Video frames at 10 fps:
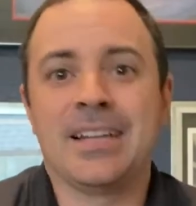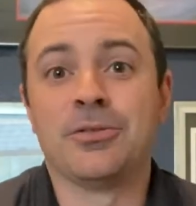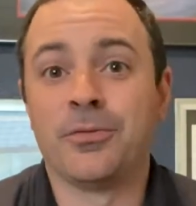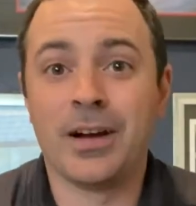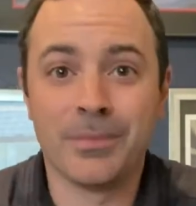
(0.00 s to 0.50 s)

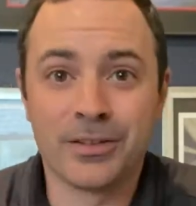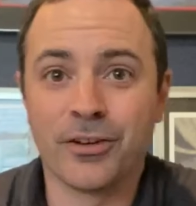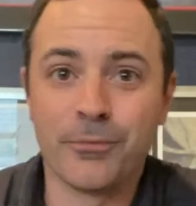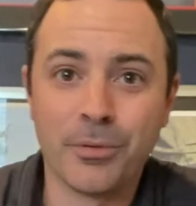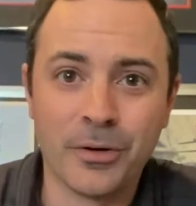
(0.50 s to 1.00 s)
do find
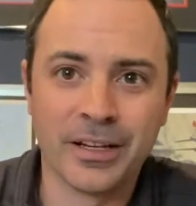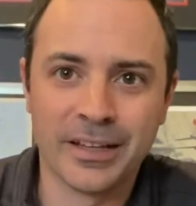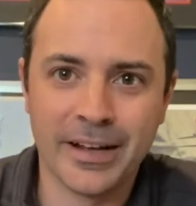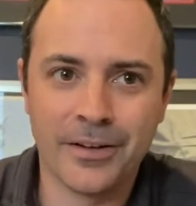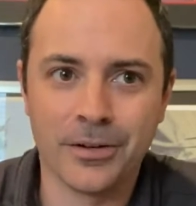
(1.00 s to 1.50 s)
myself pointing
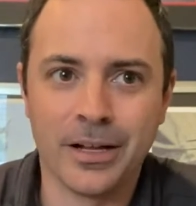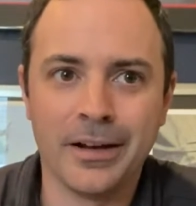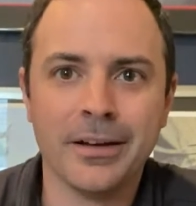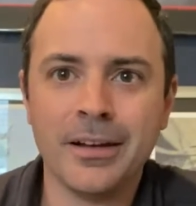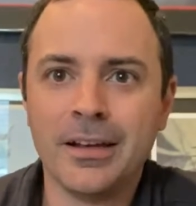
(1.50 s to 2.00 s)
it out a
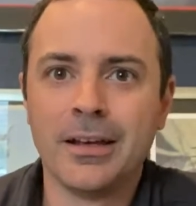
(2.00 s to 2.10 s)
lot.